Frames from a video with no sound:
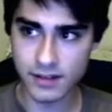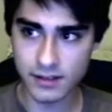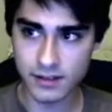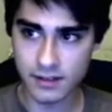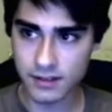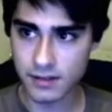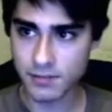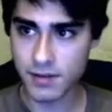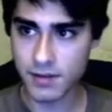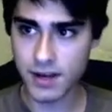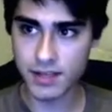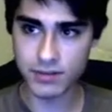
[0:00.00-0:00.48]
You
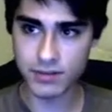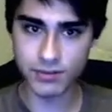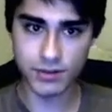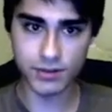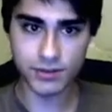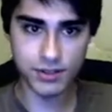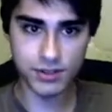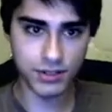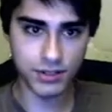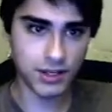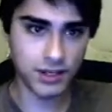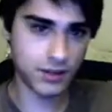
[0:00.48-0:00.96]
might as well
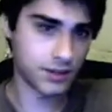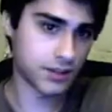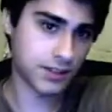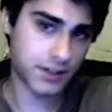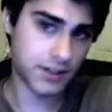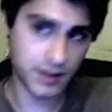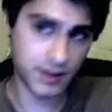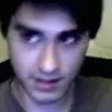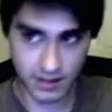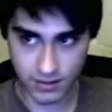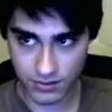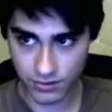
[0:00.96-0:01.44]
just kill this guy
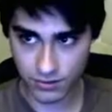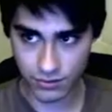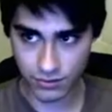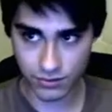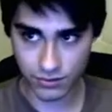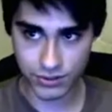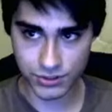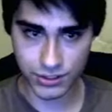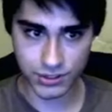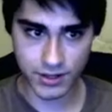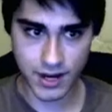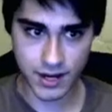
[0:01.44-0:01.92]
and do the old
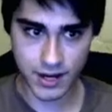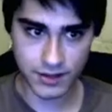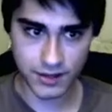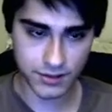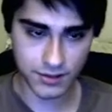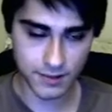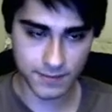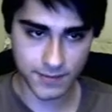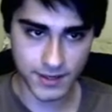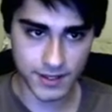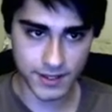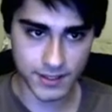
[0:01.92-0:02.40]
strat or
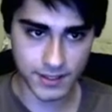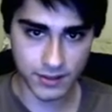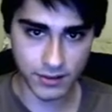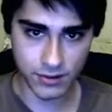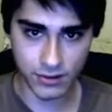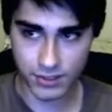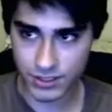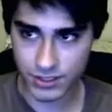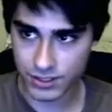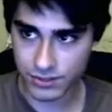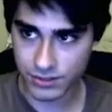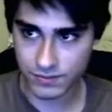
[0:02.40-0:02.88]
something, or
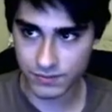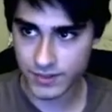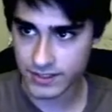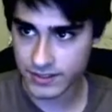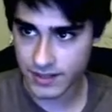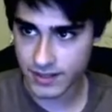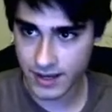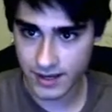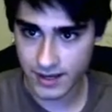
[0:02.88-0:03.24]
just reset.